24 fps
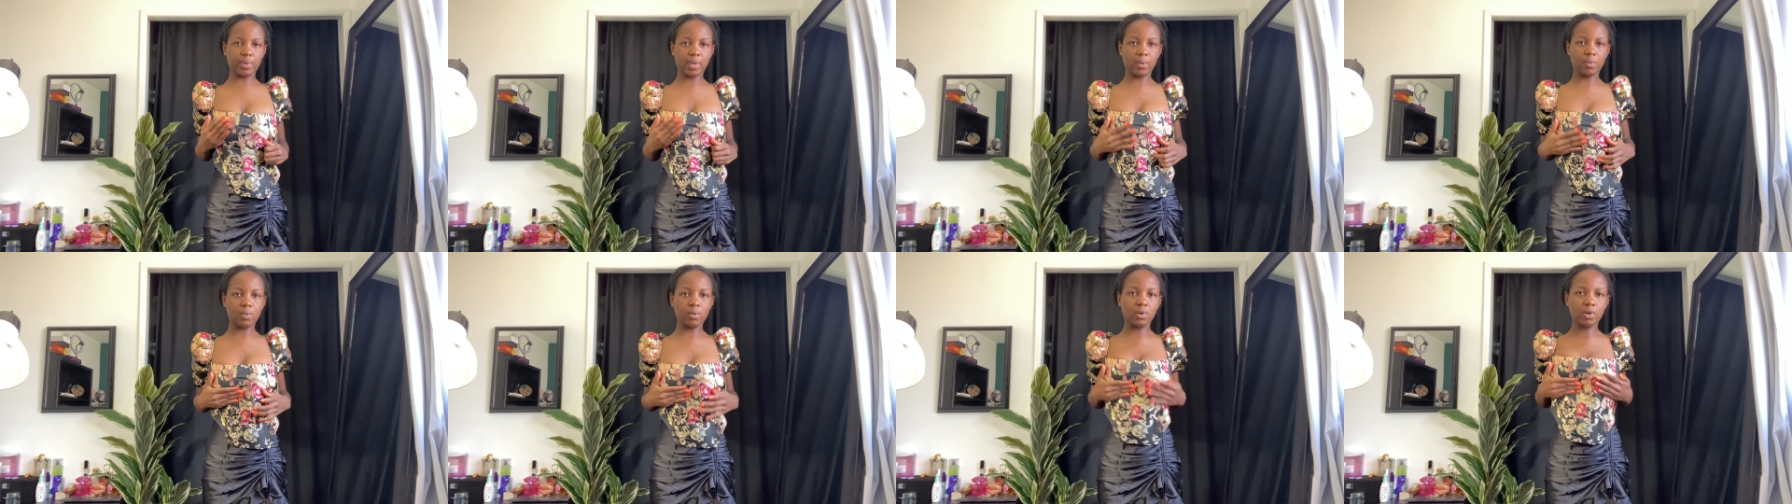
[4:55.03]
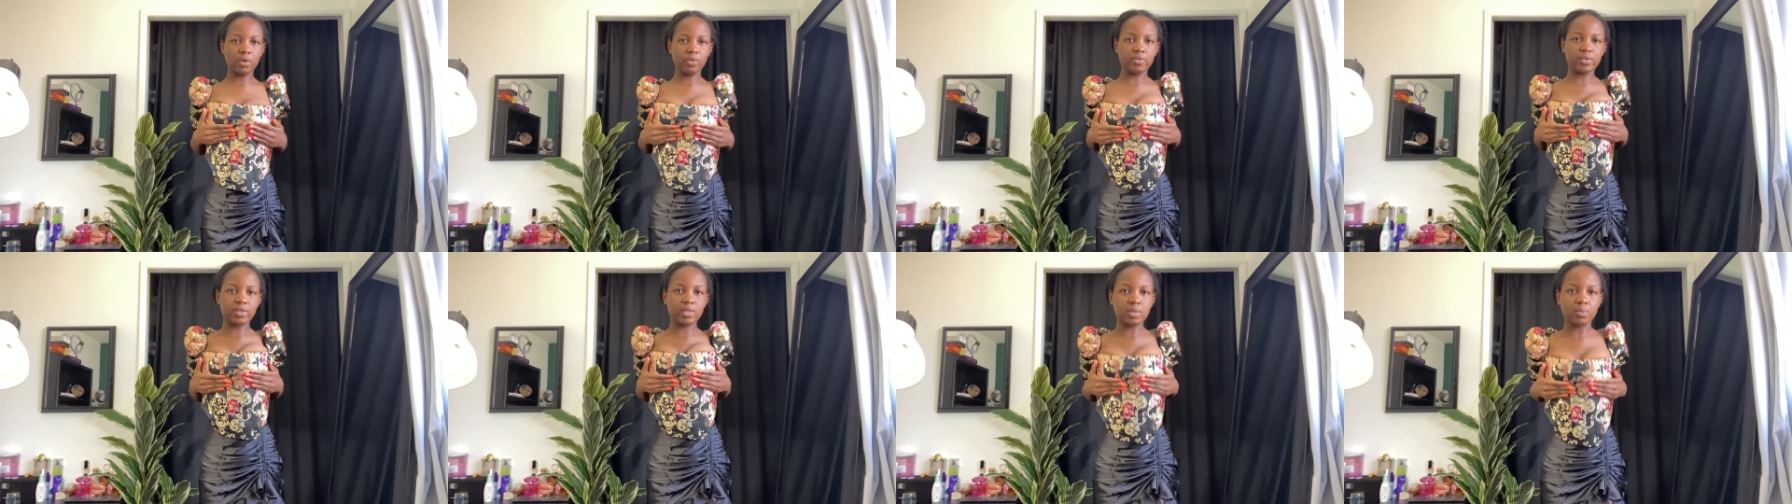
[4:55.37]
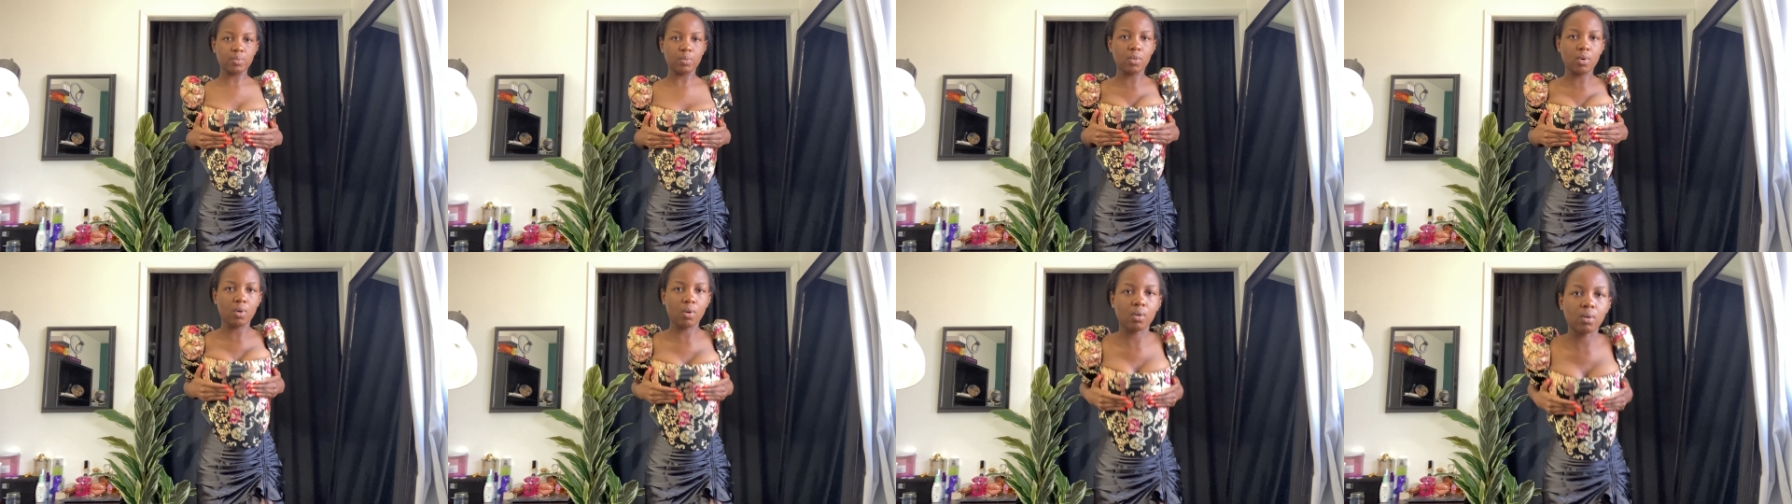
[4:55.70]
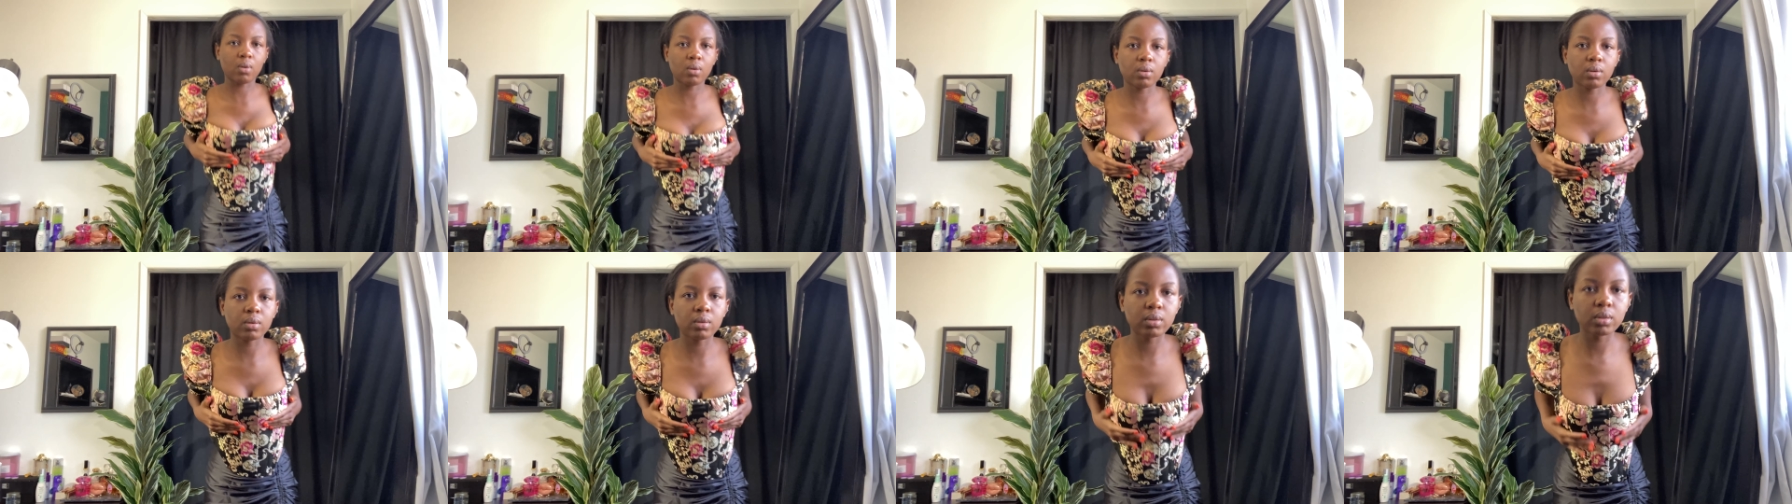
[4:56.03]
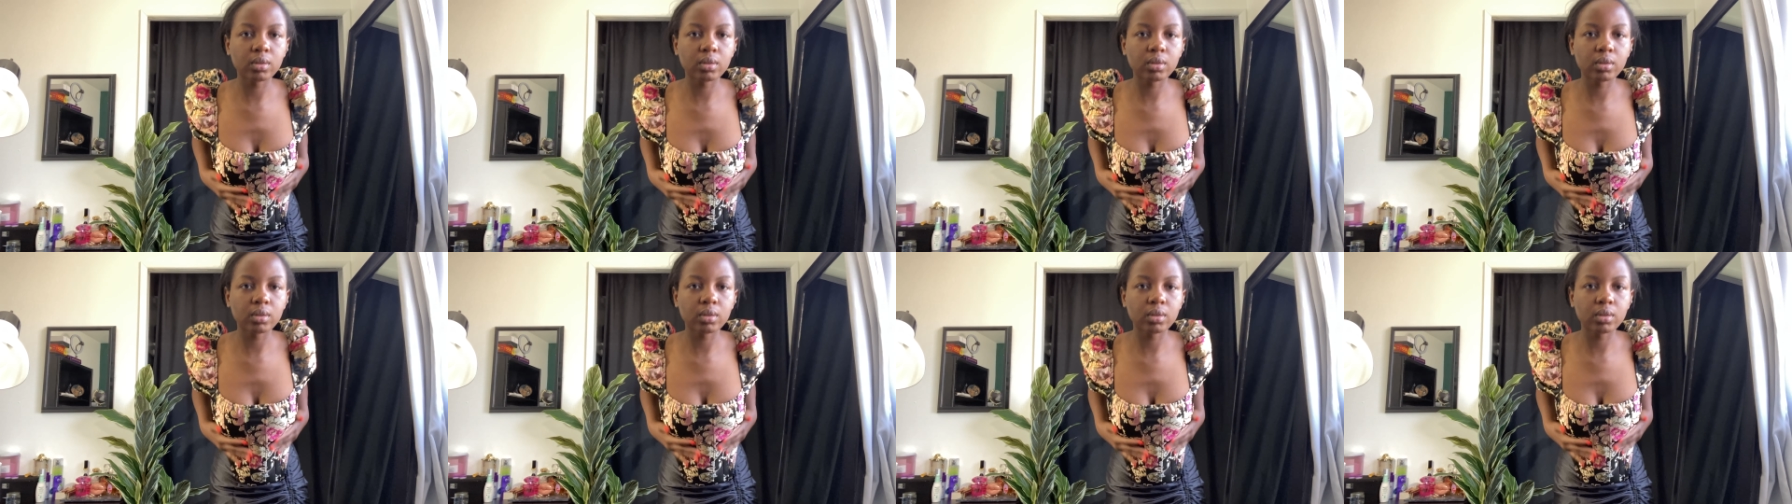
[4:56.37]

I love it more.